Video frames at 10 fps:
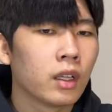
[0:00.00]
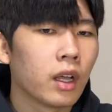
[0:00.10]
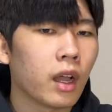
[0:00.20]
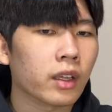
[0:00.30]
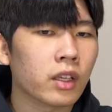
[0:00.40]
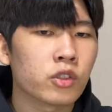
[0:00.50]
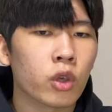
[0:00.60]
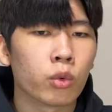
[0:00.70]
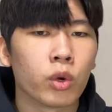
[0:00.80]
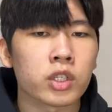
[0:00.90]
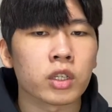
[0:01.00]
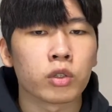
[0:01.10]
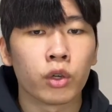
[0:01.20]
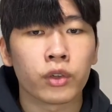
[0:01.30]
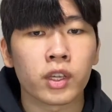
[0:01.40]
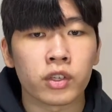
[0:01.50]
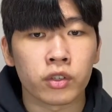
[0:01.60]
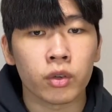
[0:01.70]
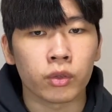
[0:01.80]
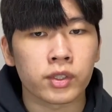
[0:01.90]
I enjoy watching cooking
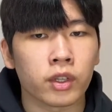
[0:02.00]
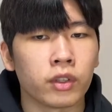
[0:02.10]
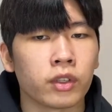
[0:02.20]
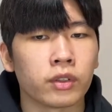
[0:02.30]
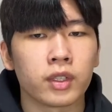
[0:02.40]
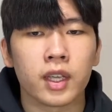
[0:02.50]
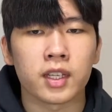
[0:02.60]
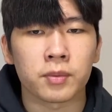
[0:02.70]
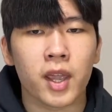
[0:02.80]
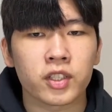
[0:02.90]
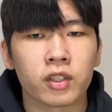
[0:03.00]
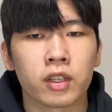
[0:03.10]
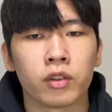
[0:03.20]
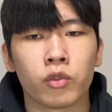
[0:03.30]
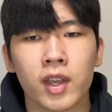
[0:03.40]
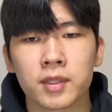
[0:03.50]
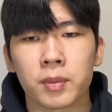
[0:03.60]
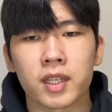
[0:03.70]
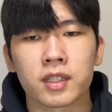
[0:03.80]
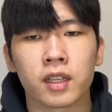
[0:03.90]
shows and especially
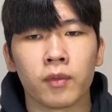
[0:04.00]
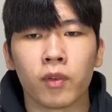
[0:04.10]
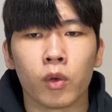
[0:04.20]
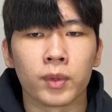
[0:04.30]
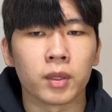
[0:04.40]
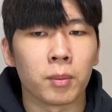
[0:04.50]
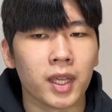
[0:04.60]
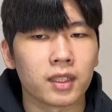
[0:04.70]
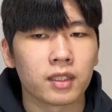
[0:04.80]
recipes involving meat.